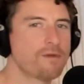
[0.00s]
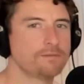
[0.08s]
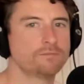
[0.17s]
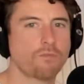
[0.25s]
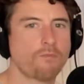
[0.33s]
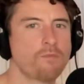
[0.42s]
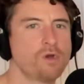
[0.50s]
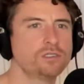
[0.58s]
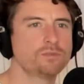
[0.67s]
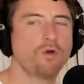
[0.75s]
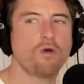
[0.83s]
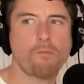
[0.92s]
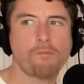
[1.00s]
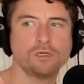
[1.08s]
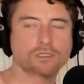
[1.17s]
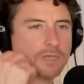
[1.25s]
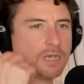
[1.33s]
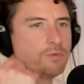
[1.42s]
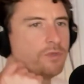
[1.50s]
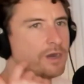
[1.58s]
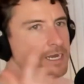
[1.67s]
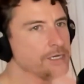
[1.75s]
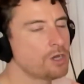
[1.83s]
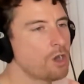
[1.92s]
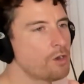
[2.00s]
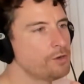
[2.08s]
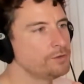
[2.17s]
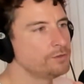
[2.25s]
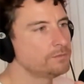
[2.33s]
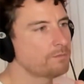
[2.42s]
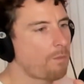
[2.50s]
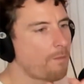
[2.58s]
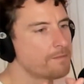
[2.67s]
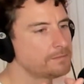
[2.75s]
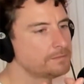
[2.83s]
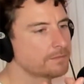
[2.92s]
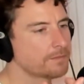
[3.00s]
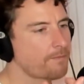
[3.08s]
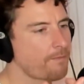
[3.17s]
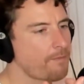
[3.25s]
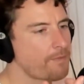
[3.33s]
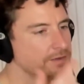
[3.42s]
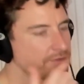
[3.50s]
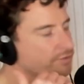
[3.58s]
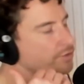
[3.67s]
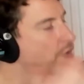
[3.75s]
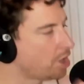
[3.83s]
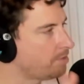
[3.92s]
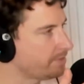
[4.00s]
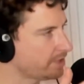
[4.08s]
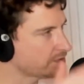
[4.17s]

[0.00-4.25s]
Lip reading: but most people that I know through comedy, because